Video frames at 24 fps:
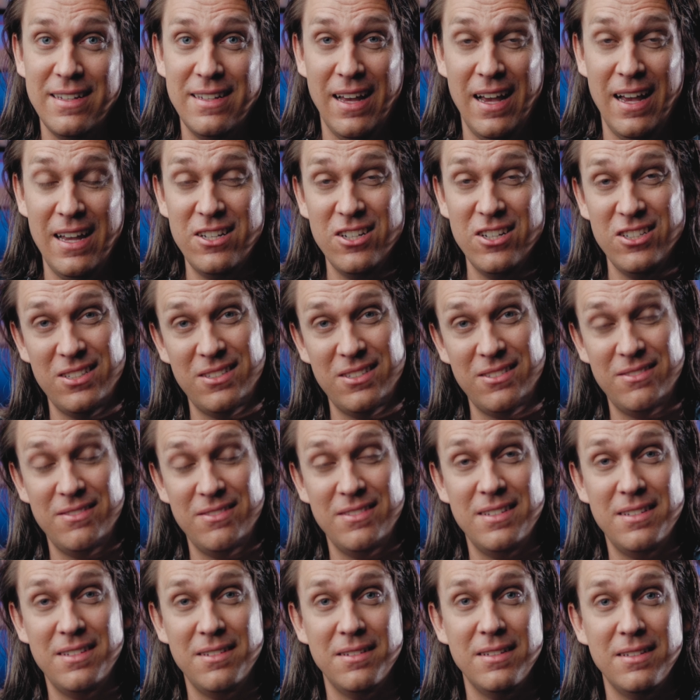I just
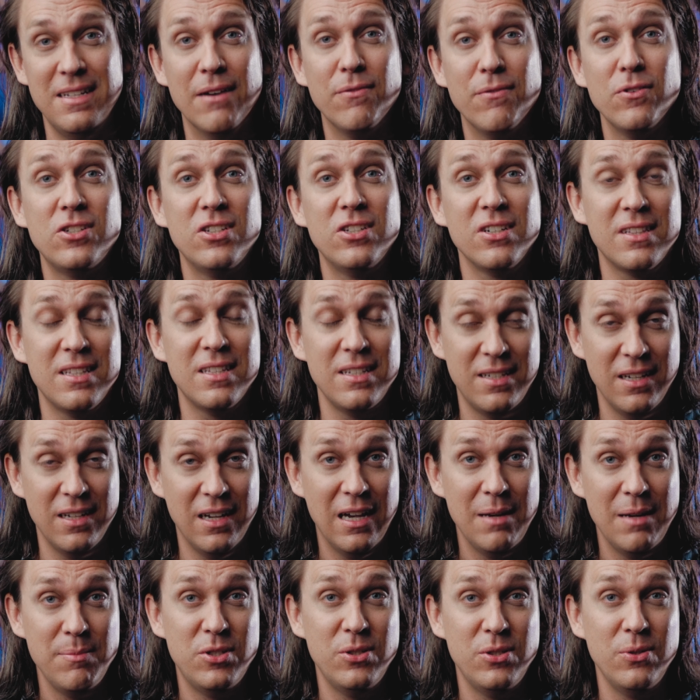never took the
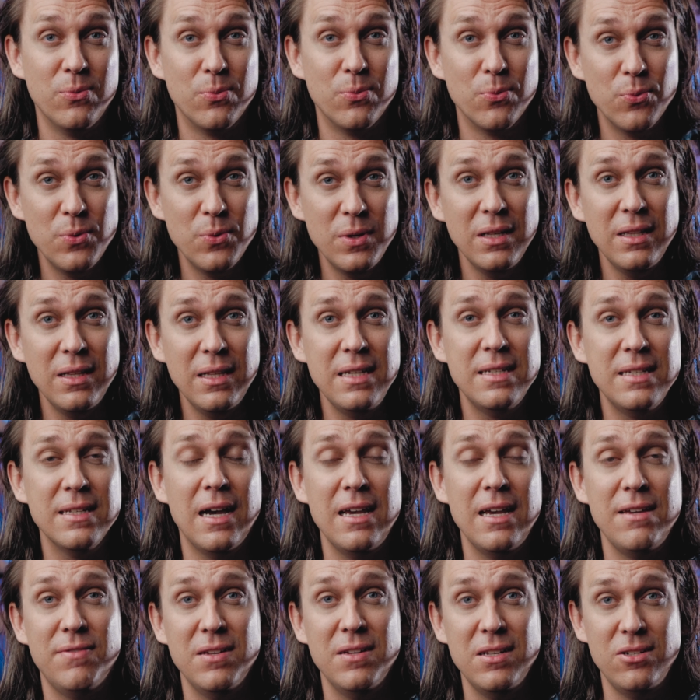time to really
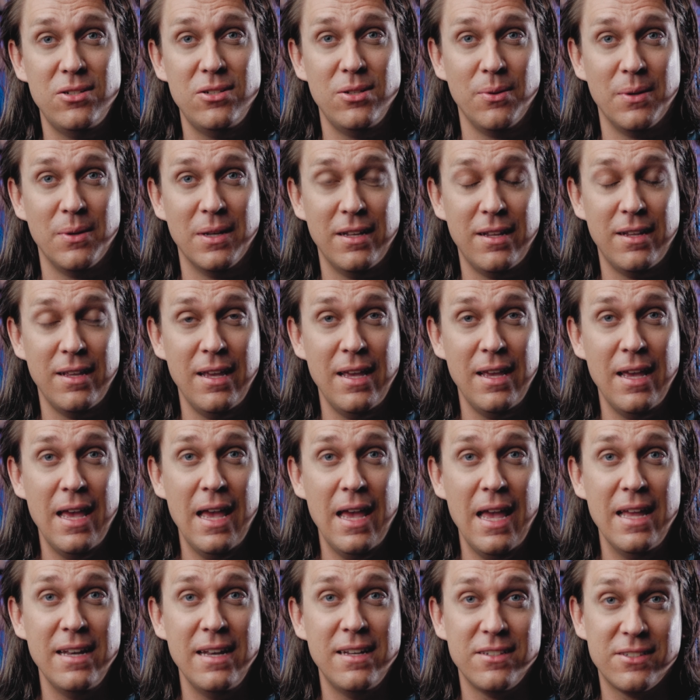dive into it
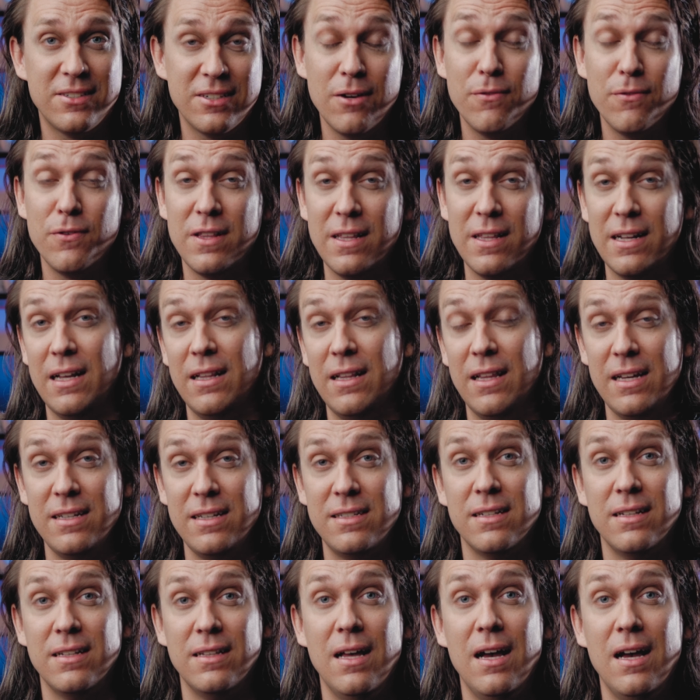and discover that I liked
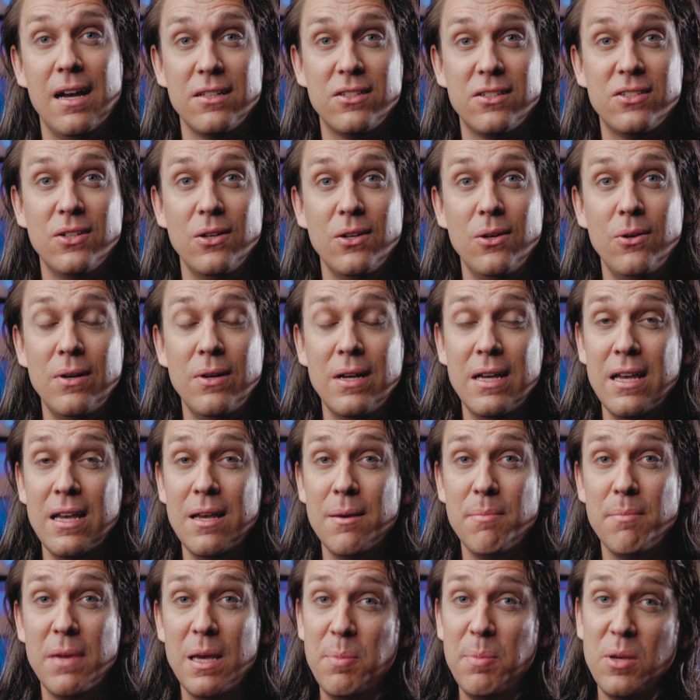it a lot. So
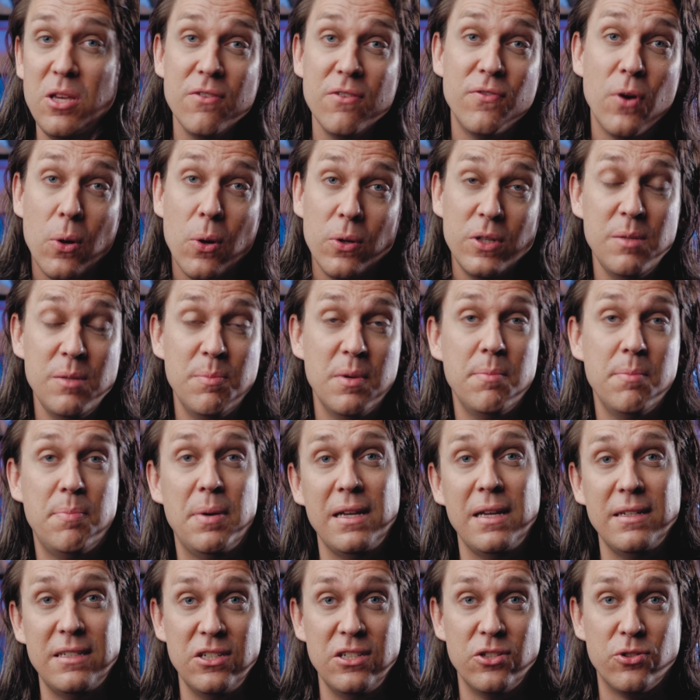maybe you've only been
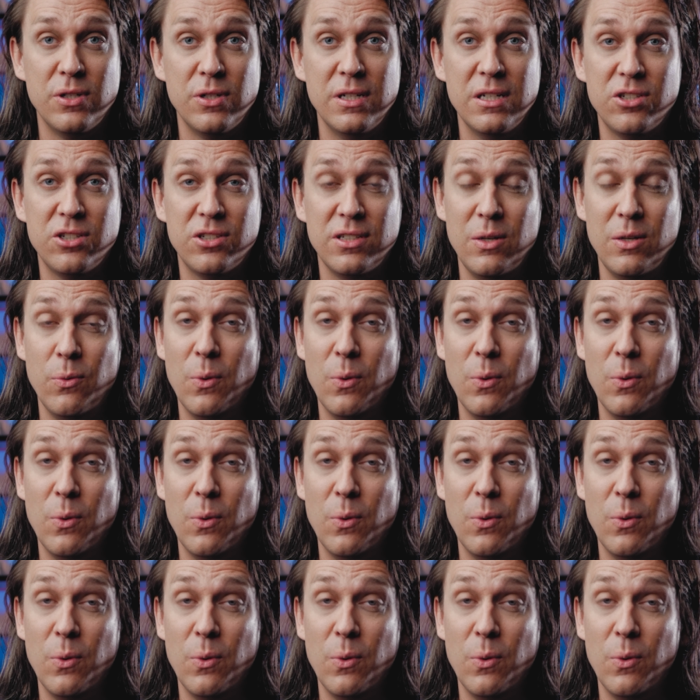painting traditionally.